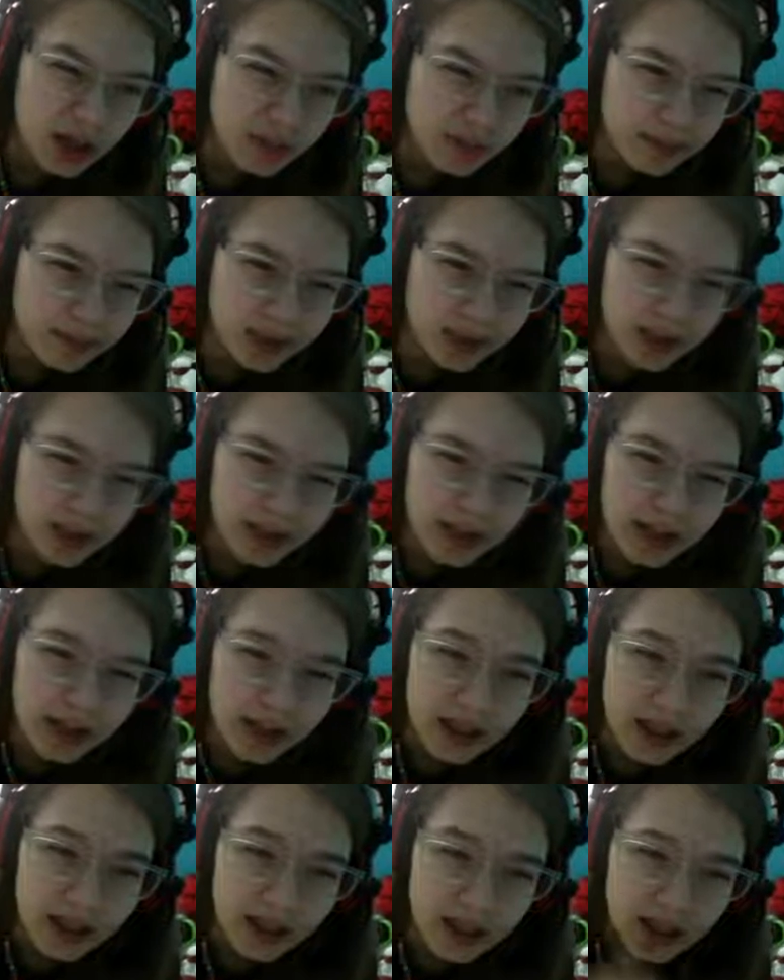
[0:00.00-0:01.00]
in the
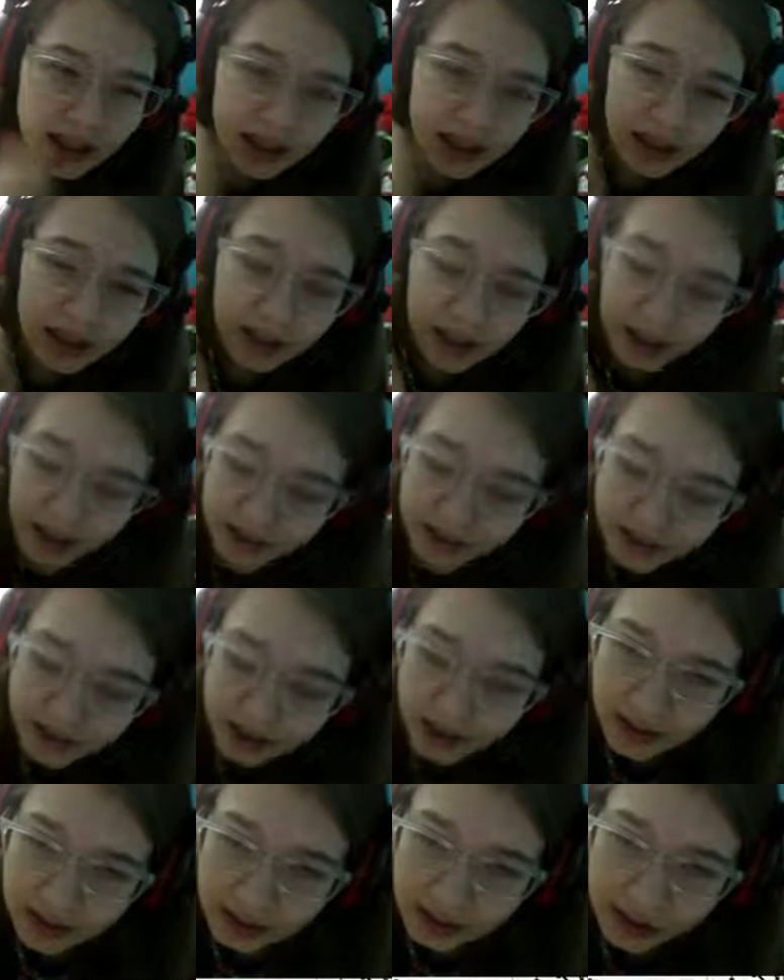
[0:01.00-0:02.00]
extended
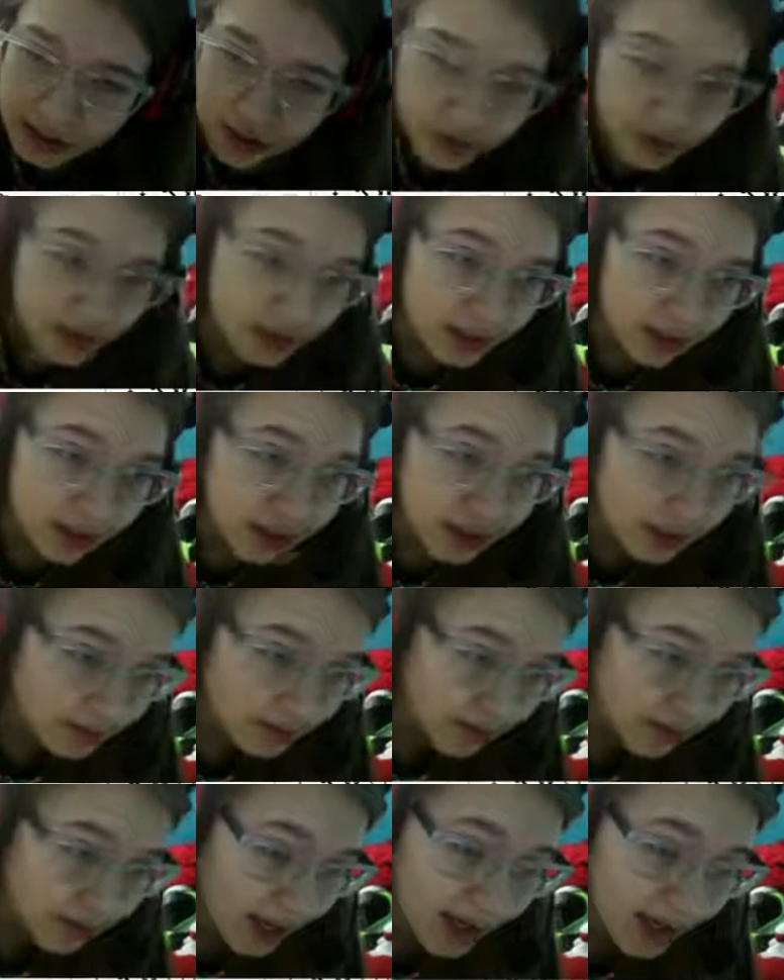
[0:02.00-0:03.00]
intro thingy
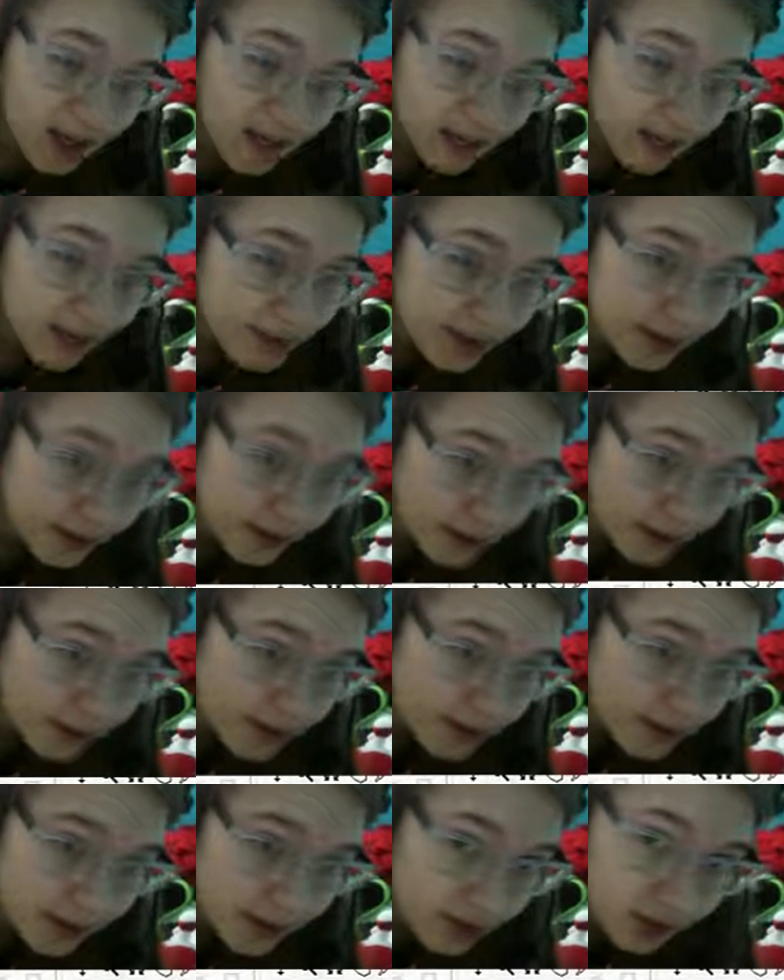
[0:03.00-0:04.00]
and everything else,
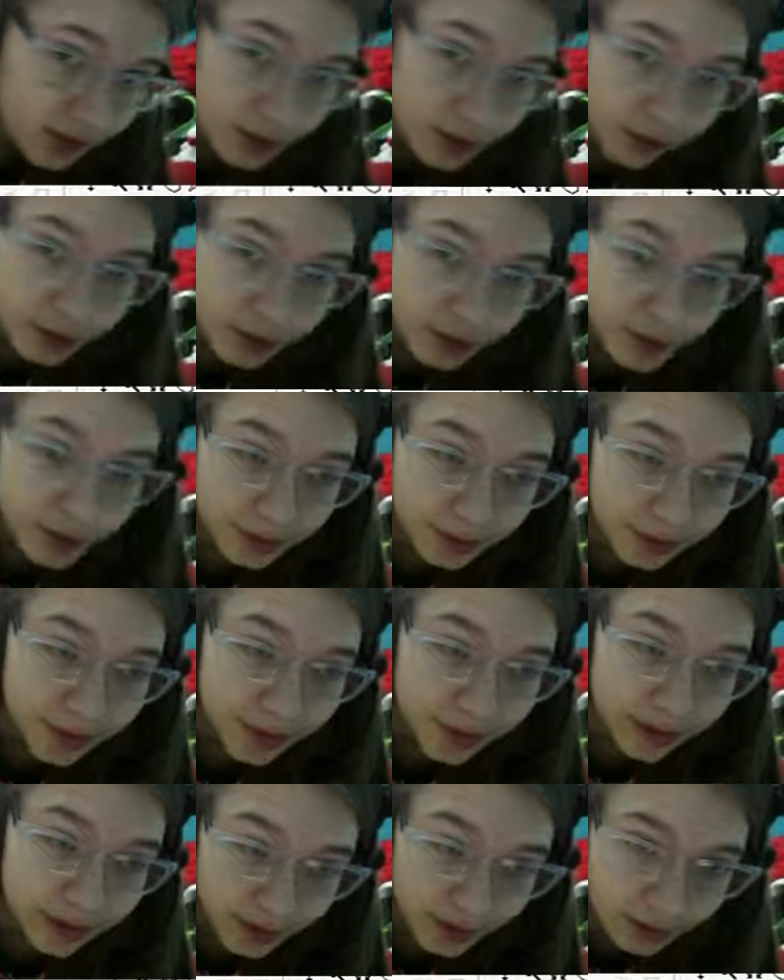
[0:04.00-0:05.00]
you saw the moon
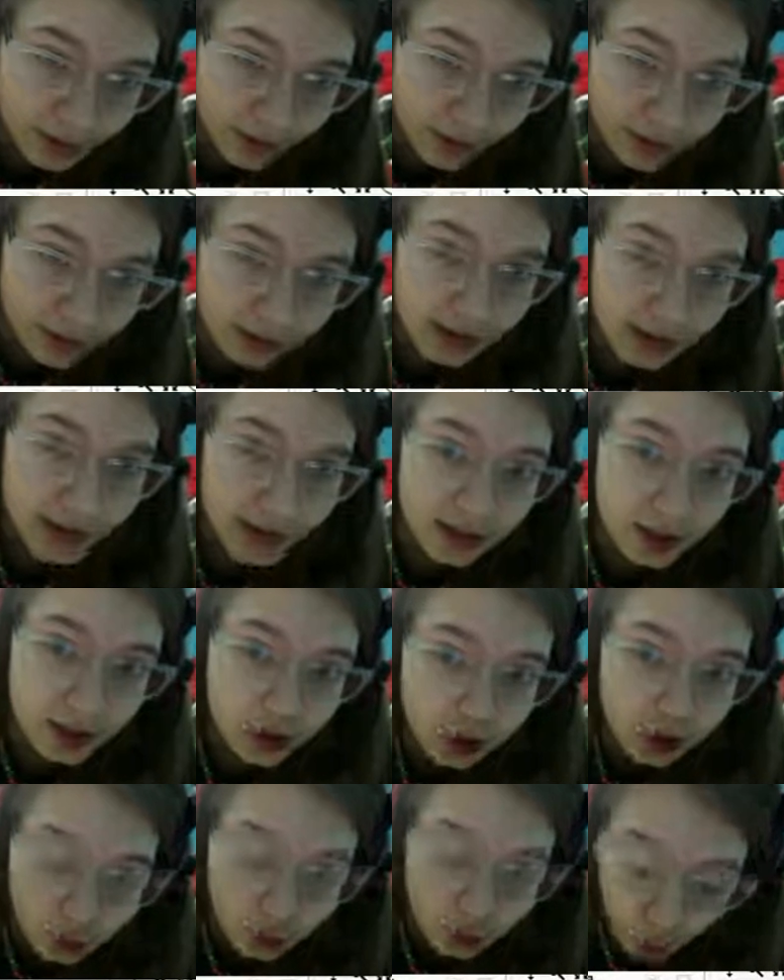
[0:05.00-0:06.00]
literally
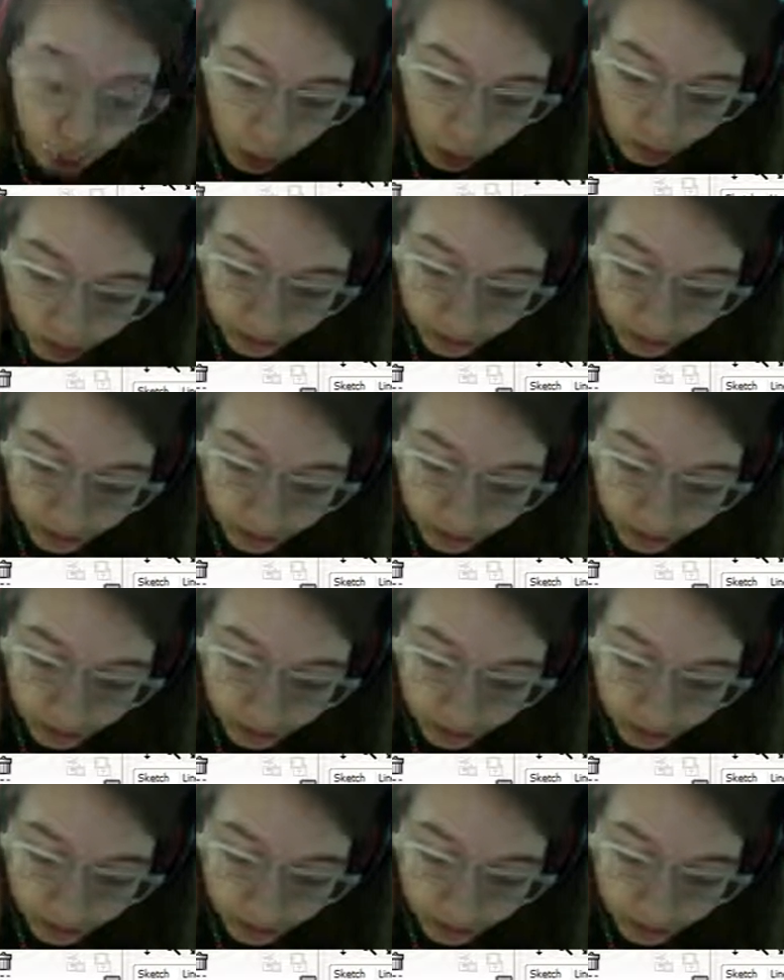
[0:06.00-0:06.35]
destroyed.